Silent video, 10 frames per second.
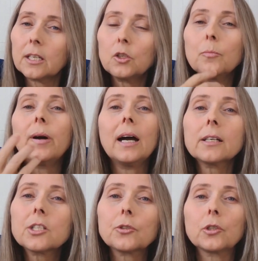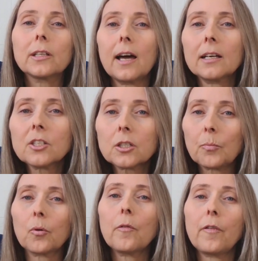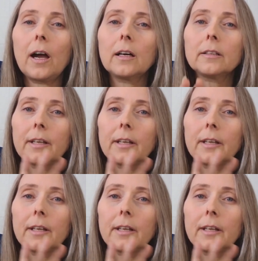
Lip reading: take you back to the last profile